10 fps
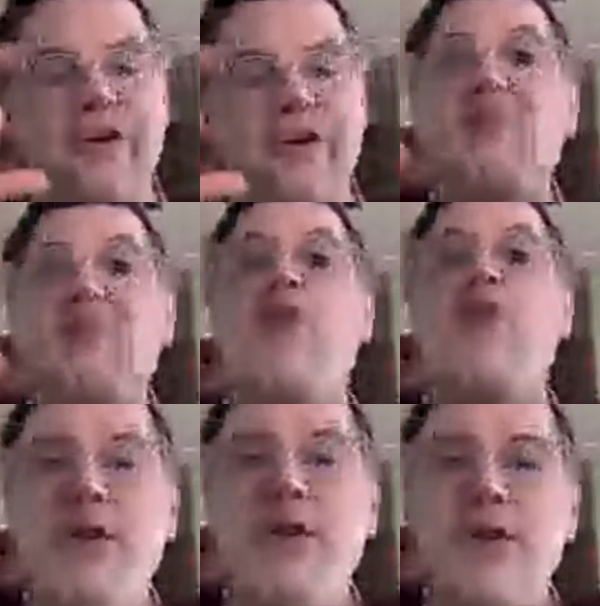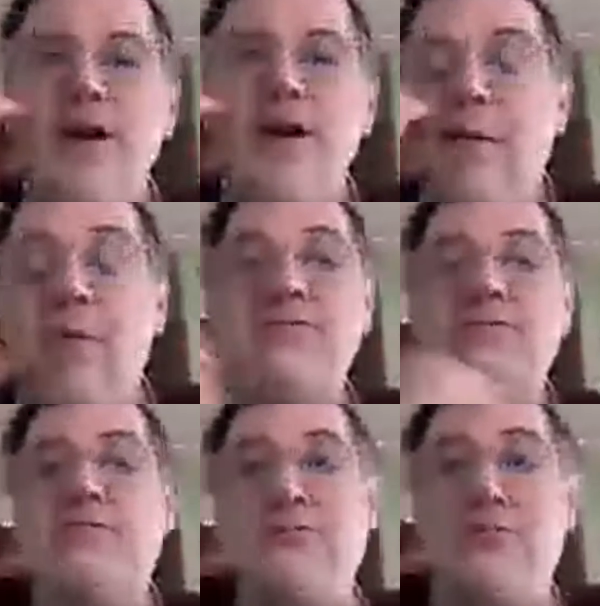what do you call it, a
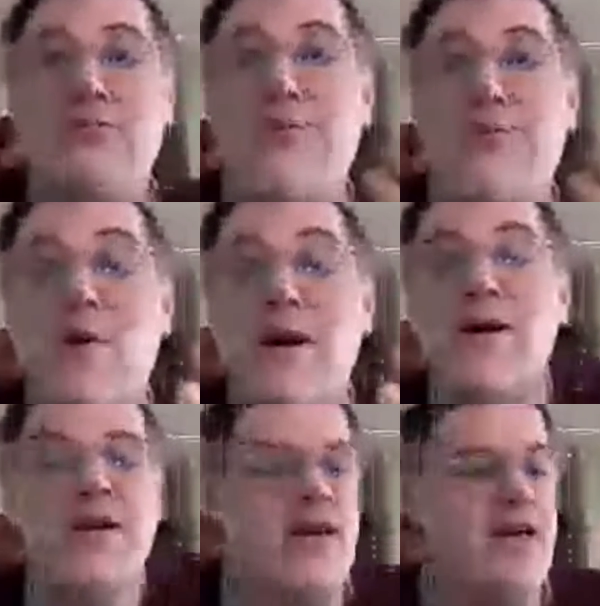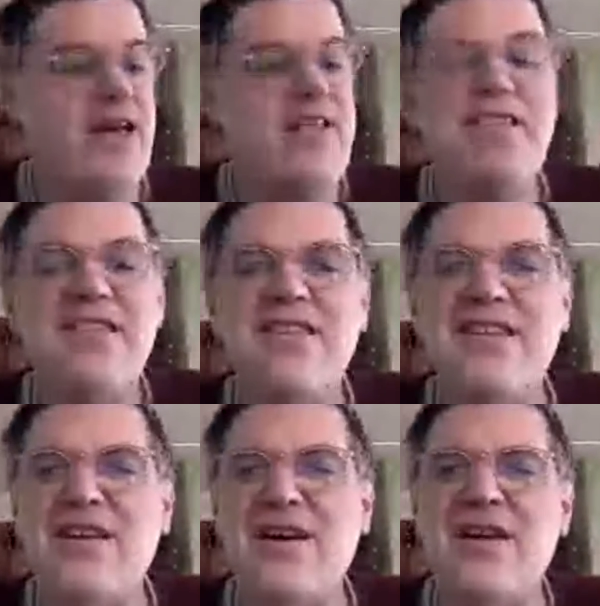tripod, and we went
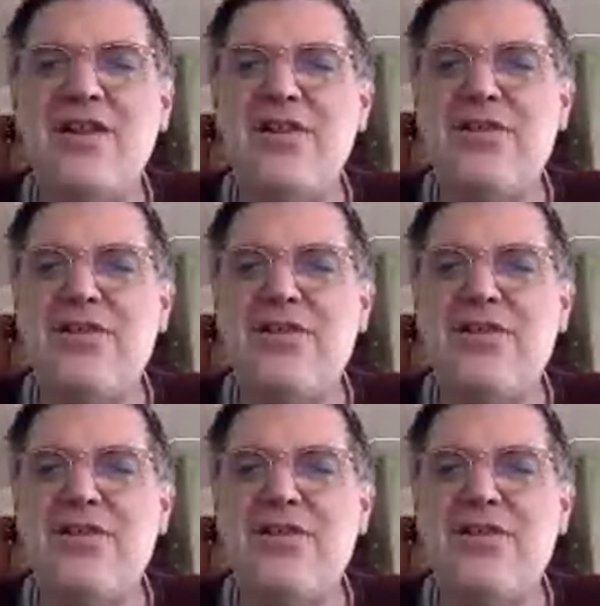that way.